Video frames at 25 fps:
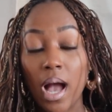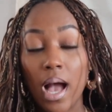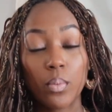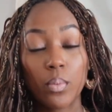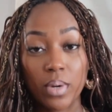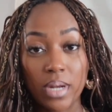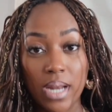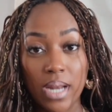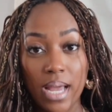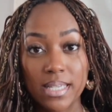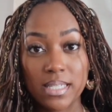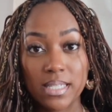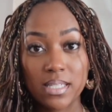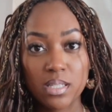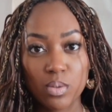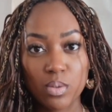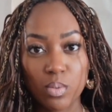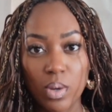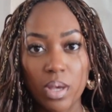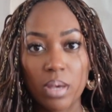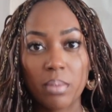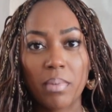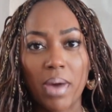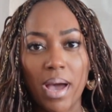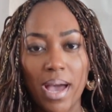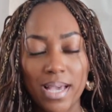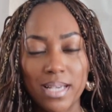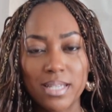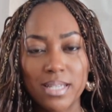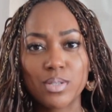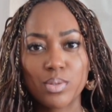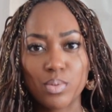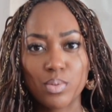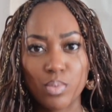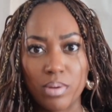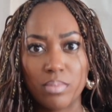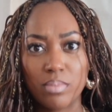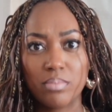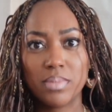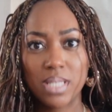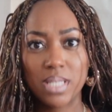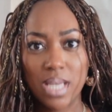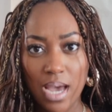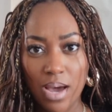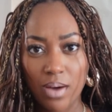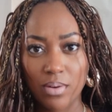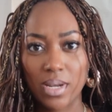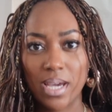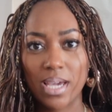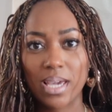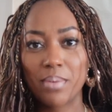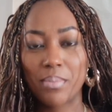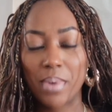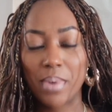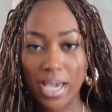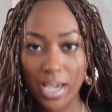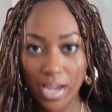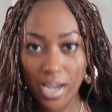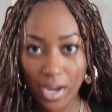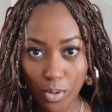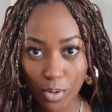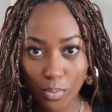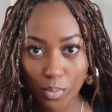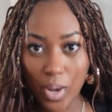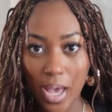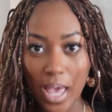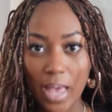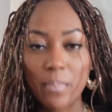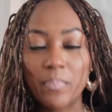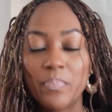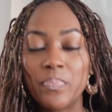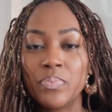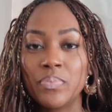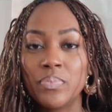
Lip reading: When I swim down. I get my hair wet.